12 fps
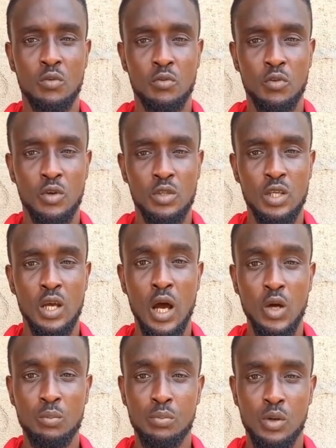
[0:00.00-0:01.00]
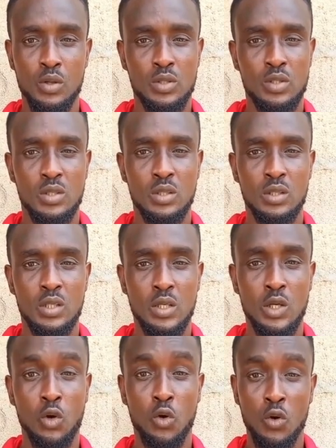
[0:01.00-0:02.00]
for the outburst that
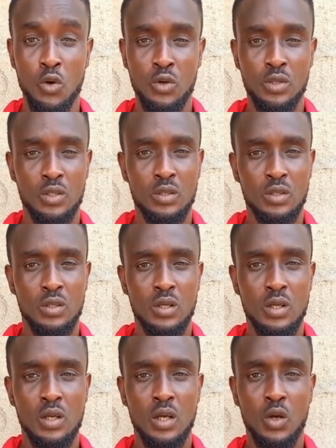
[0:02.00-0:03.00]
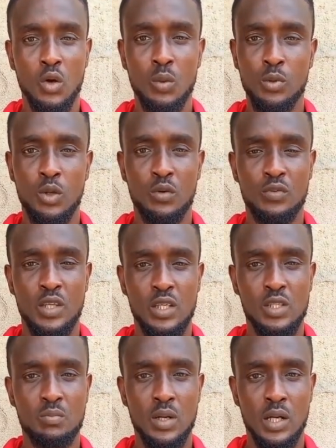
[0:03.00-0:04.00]
occurred a couple of
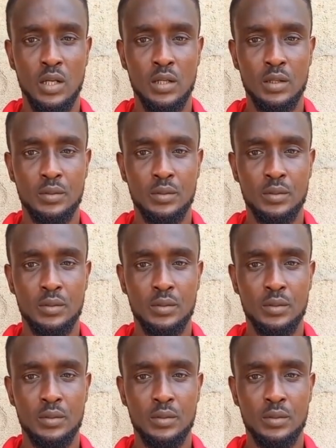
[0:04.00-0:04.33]
days back.